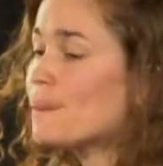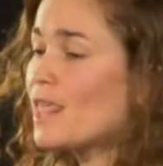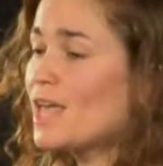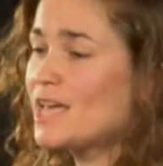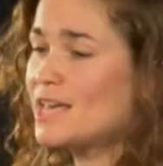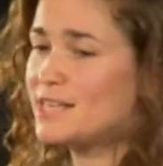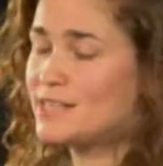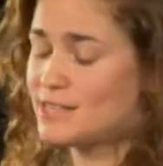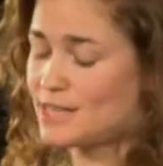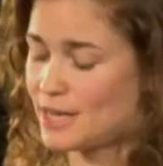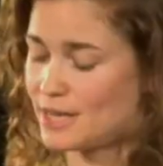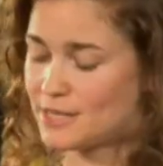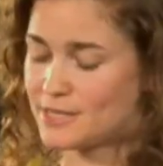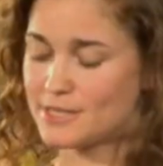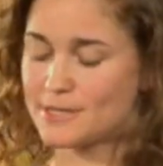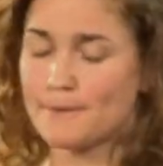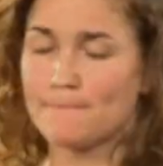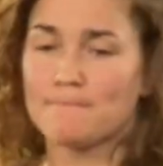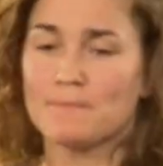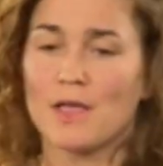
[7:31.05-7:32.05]
He
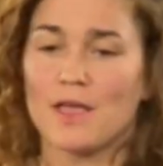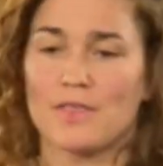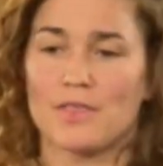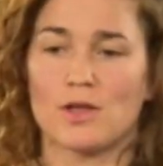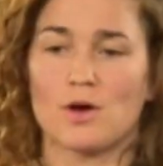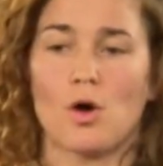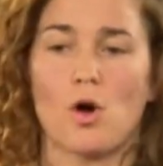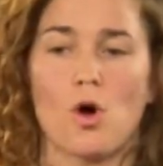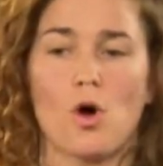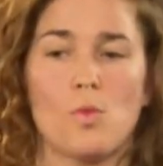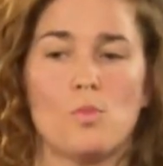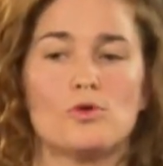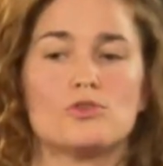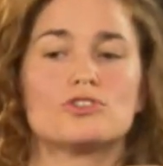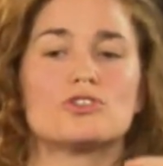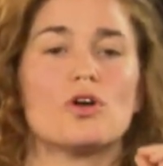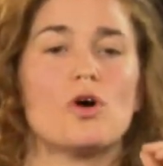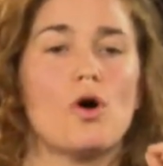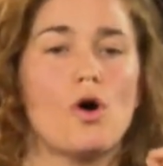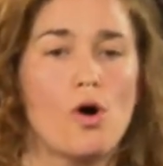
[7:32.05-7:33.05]
says that
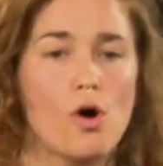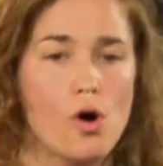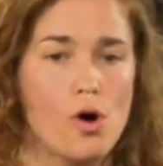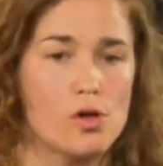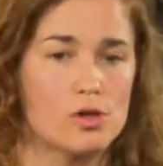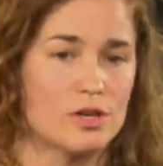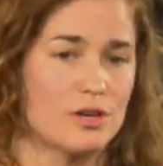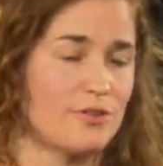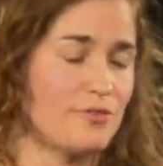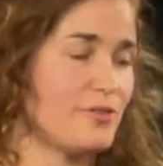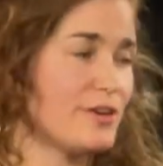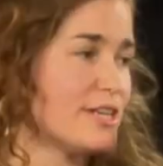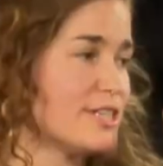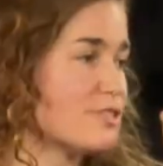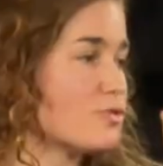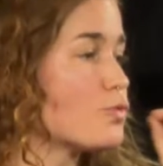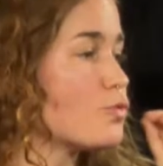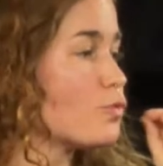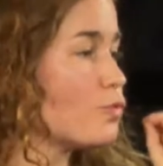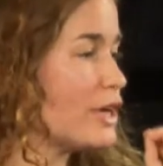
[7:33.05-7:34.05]
almost all of
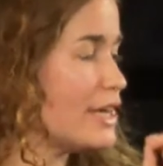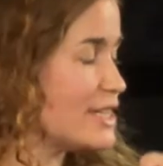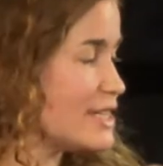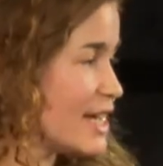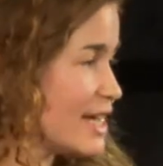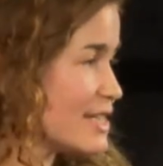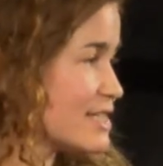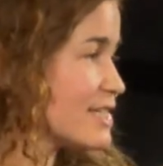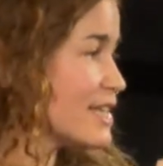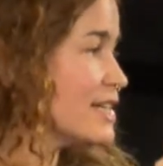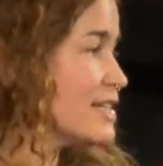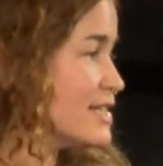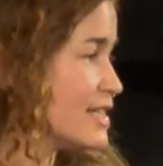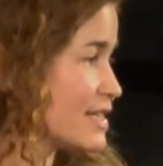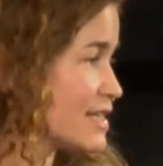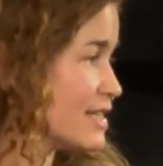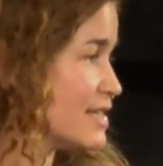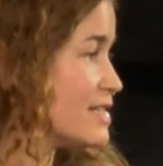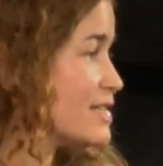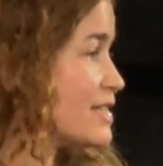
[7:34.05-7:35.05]
his intensely addicted